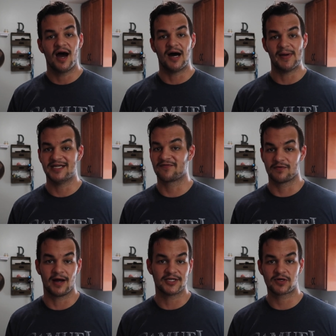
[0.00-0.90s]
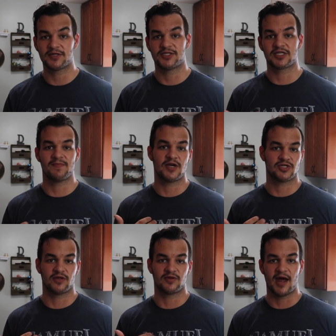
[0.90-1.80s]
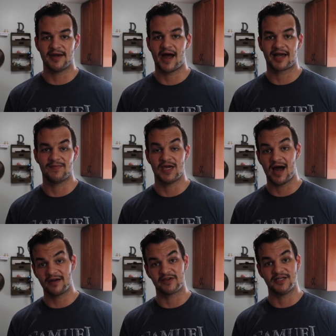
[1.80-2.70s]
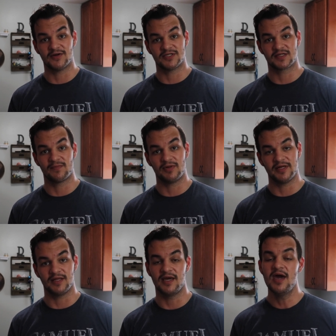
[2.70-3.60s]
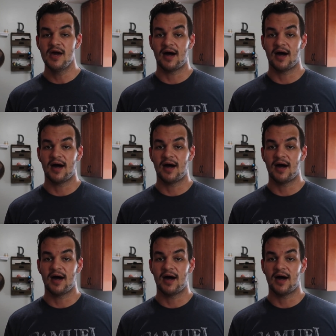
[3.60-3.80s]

um, at different restaurants just to make sure that they're not knocking me out of ketosis completely.